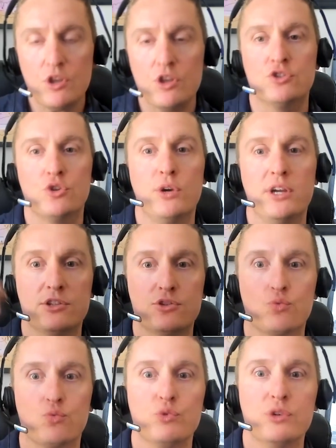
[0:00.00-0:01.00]
So it's
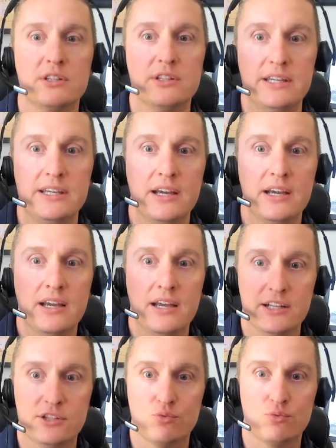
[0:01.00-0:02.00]
really
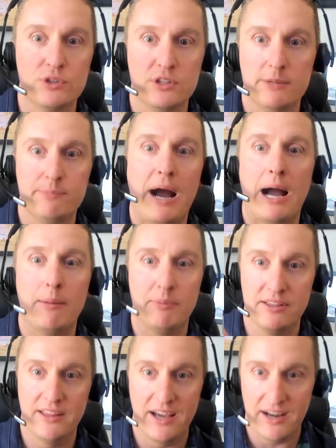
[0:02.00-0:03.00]

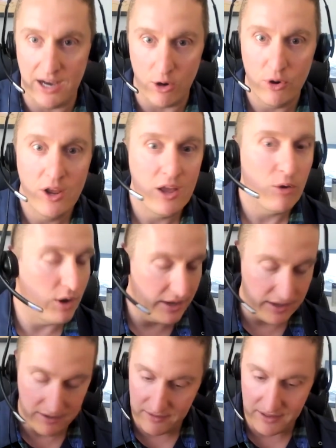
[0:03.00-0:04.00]
popping that out.
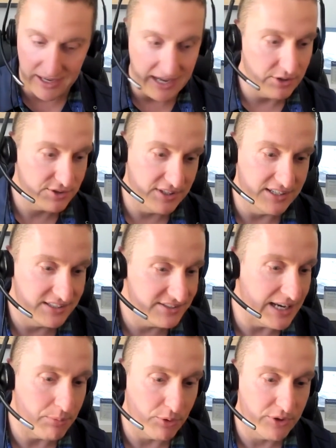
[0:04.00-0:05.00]
Allison, an
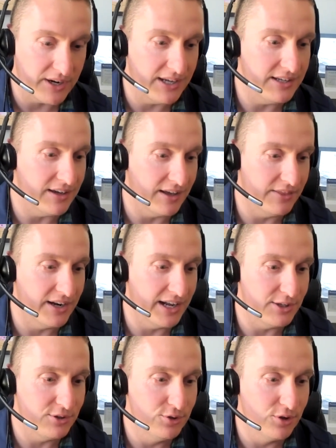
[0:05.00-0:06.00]
example that I
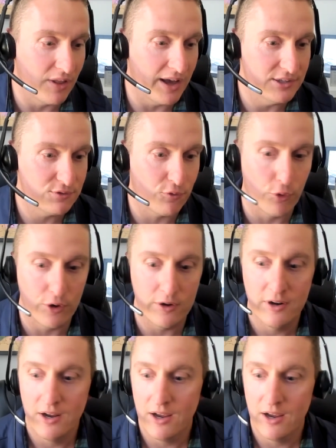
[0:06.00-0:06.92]
utilize for